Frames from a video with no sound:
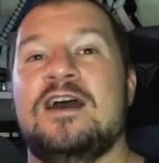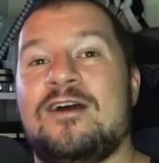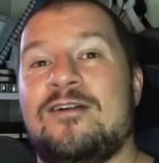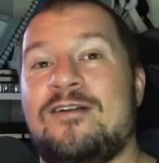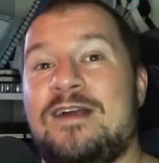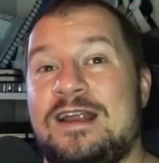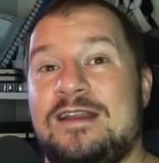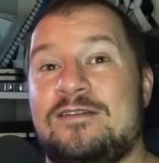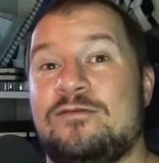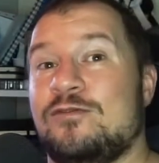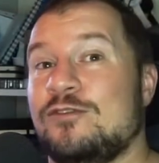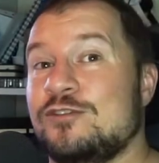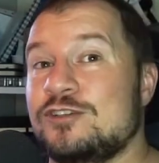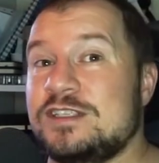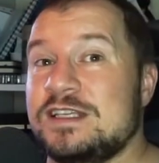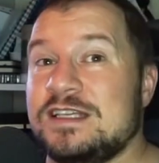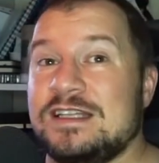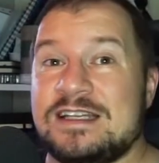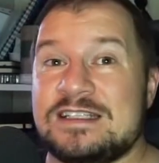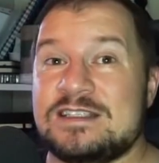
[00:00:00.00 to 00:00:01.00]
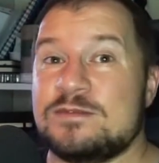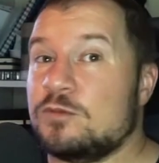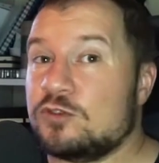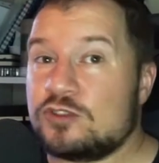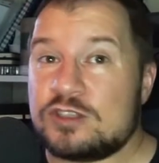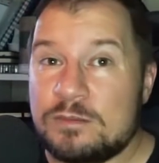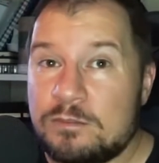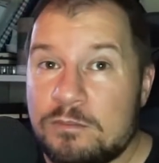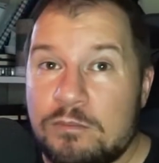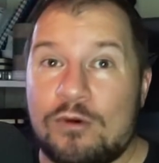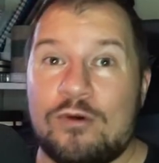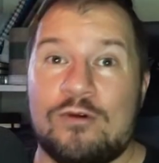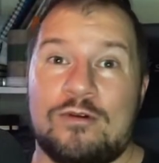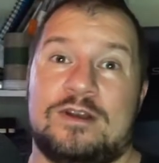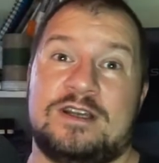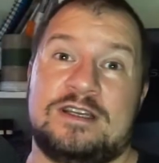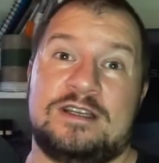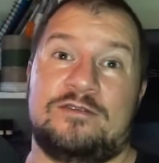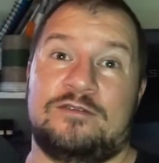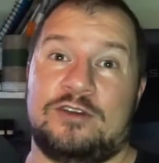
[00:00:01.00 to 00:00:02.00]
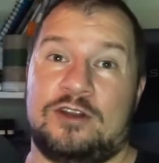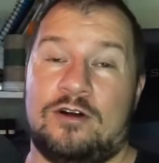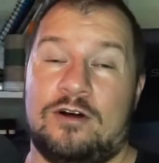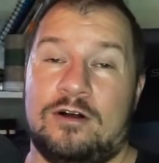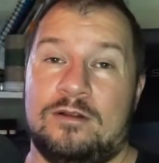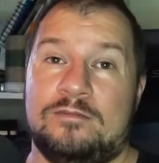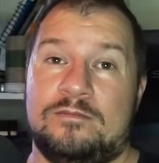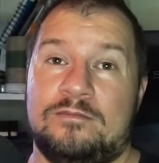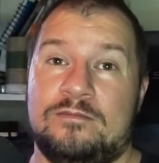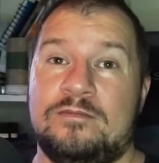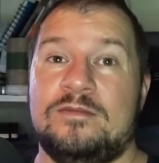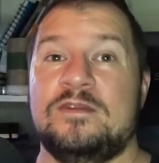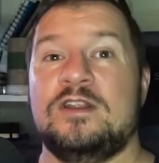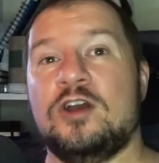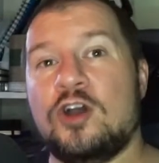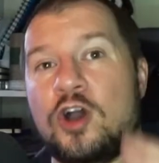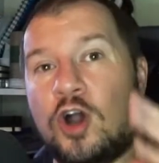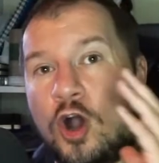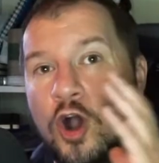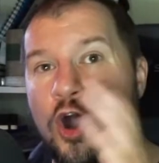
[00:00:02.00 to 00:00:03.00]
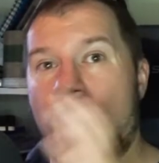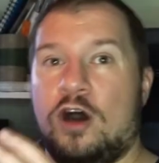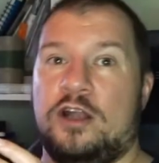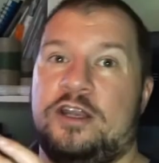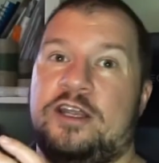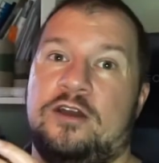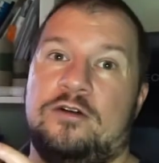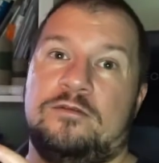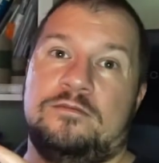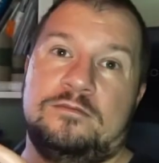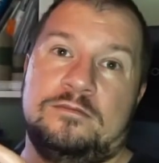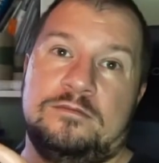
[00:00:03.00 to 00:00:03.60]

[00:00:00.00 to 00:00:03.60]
Right. First thing that's most important of it all, audio.